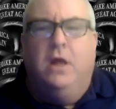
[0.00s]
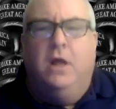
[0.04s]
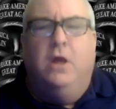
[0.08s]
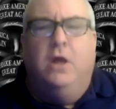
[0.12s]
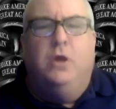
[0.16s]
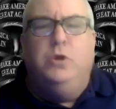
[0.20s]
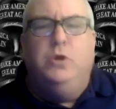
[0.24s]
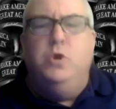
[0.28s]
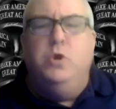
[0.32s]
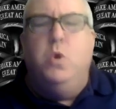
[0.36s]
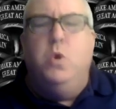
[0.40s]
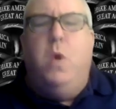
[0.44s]

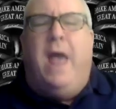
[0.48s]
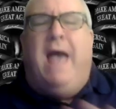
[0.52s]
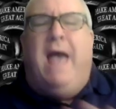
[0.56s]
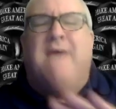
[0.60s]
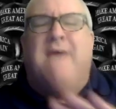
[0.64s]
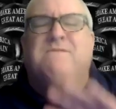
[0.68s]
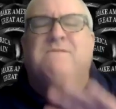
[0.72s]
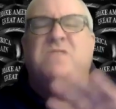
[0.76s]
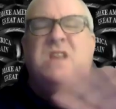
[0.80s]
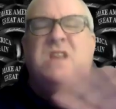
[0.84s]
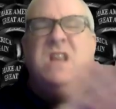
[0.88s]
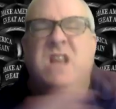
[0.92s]
You
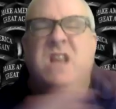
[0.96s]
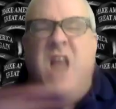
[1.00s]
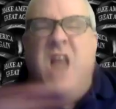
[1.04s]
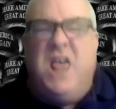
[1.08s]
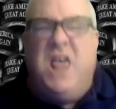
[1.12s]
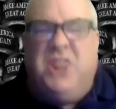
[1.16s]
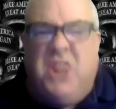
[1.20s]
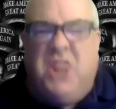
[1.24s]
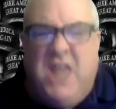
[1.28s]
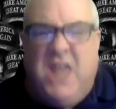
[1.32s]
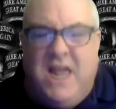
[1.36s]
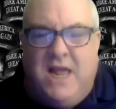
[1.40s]
have
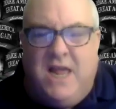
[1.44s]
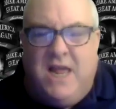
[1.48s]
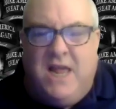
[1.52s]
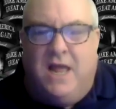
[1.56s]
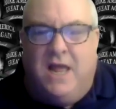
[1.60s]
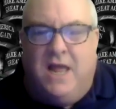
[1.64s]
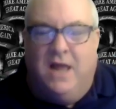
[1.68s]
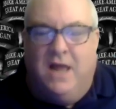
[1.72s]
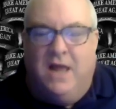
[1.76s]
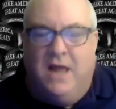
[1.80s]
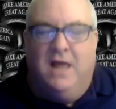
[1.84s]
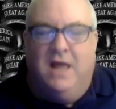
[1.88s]
nothing.
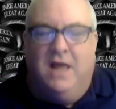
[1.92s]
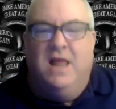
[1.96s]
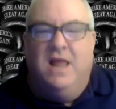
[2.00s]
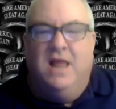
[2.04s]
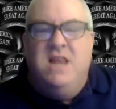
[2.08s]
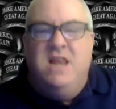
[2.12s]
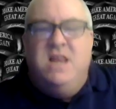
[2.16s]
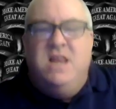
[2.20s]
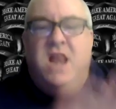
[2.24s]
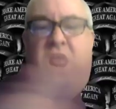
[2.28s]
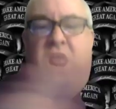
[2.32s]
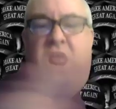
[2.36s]

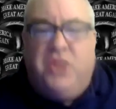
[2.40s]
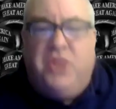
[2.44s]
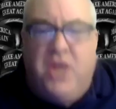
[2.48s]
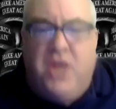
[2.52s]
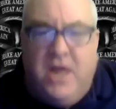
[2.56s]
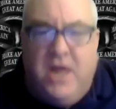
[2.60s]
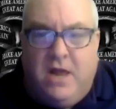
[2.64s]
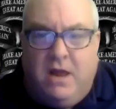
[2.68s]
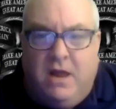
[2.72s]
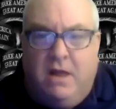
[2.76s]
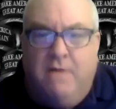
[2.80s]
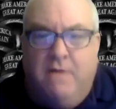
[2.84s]

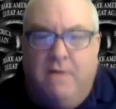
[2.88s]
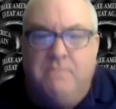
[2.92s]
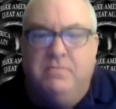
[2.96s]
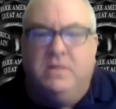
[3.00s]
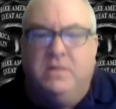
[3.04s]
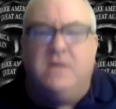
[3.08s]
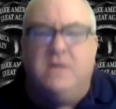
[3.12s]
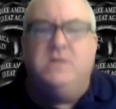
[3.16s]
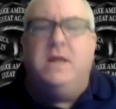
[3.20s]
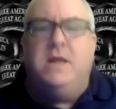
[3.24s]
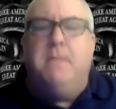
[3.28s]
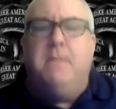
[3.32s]
Nothing.
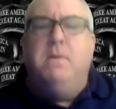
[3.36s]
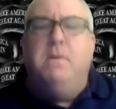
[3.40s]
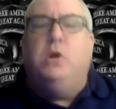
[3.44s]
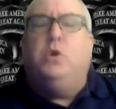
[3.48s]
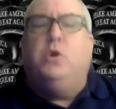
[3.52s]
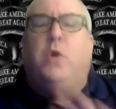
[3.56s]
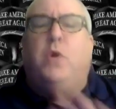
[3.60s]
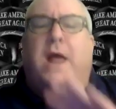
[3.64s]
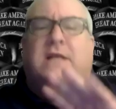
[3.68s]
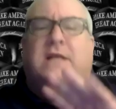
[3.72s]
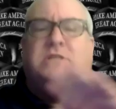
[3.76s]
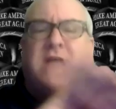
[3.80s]
The
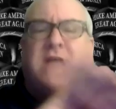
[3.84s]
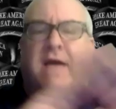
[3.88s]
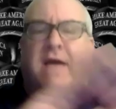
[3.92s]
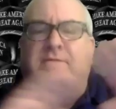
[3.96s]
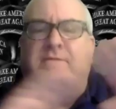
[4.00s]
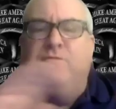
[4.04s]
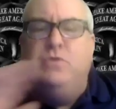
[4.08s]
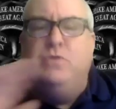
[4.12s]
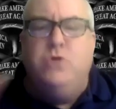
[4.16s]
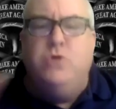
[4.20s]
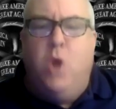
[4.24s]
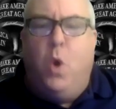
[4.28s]
Democrats
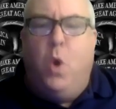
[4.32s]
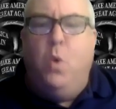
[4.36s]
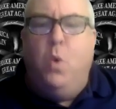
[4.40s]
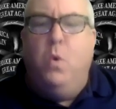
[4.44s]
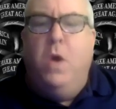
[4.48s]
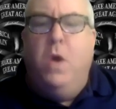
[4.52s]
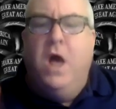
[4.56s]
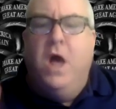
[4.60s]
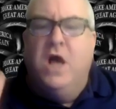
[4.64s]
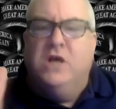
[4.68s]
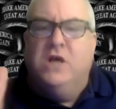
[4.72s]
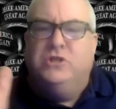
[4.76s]
have
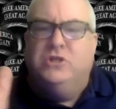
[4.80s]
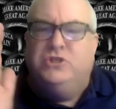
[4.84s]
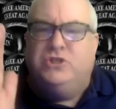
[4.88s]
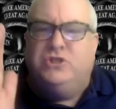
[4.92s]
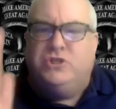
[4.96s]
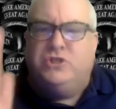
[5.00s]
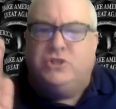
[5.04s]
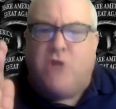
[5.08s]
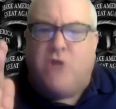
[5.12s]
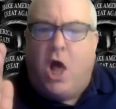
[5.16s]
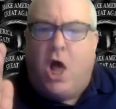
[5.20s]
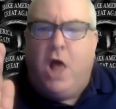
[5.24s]
no
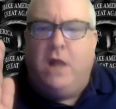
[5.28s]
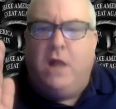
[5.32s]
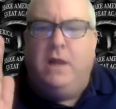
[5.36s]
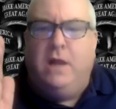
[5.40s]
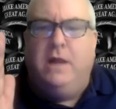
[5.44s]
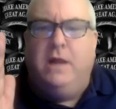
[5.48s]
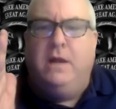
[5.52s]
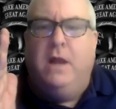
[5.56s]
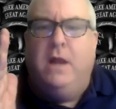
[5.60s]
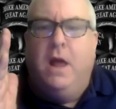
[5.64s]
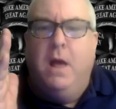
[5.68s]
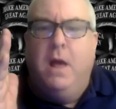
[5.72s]

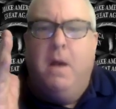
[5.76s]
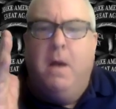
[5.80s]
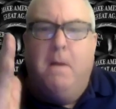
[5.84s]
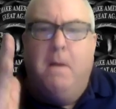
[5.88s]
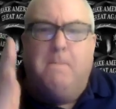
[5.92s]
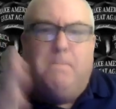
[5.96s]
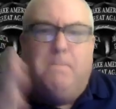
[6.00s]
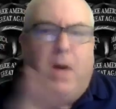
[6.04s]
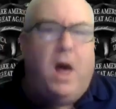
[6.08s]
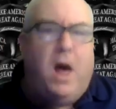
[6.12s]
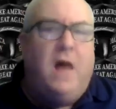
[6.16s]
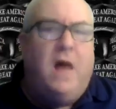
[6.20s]
solid
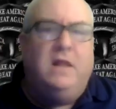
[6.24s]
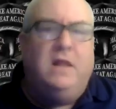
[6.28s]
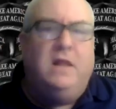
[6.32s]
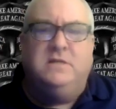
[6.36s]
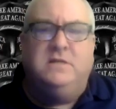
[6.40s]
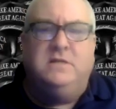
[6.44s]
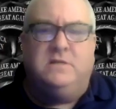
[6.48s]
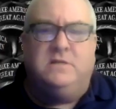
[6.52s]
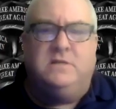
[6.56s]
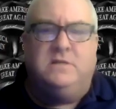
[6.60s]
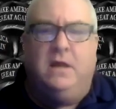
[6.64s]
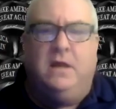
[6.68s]

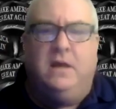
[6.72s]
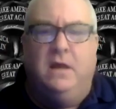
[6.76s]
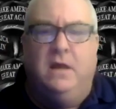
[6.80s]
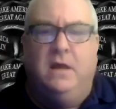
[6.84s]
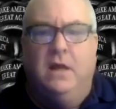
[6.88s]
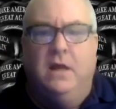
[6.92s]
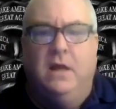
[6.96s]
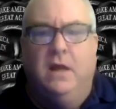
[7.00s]
policy